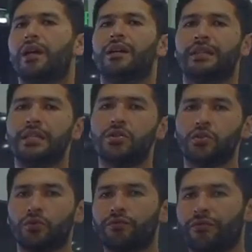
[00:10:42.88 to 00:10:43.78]
These
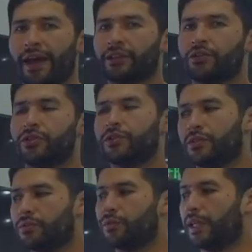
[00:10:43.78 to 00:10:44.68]
two factors
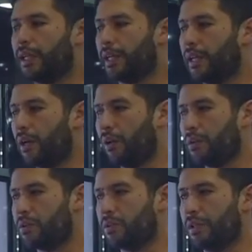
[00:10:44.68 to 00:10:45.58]
is really
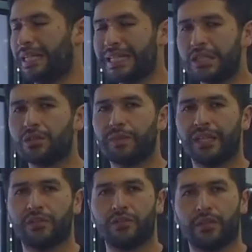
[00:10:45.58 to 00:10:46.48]
also needs to be
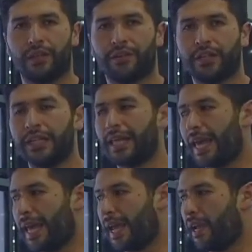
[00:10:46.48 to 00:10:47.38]
considered,
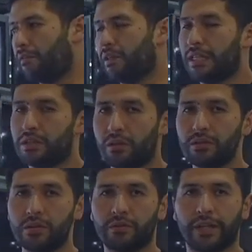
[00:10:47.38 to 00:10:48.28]
and it's
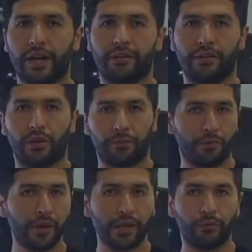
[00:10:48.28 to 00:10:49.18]
also regarding your
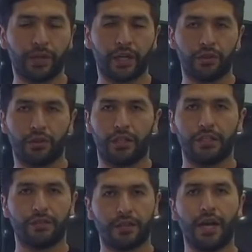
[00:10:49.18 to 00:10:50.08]
project. Where are you going to
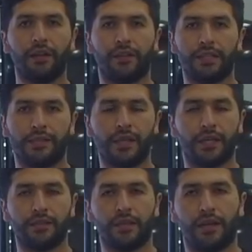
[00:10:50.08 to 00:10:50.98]
install these
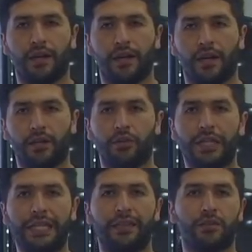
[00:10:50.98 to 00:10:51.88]
things? You
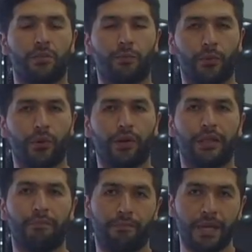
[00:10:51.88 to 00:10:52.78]
need the support,
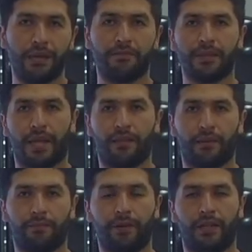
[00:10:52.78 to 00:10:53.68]
the beams, and
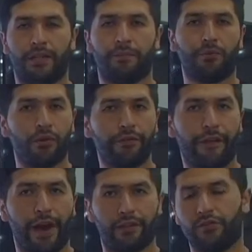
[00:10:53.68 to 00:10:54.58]
the
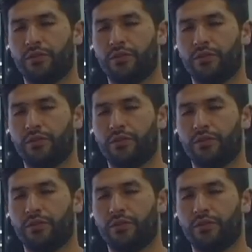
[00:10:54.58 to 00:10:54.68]
profiles,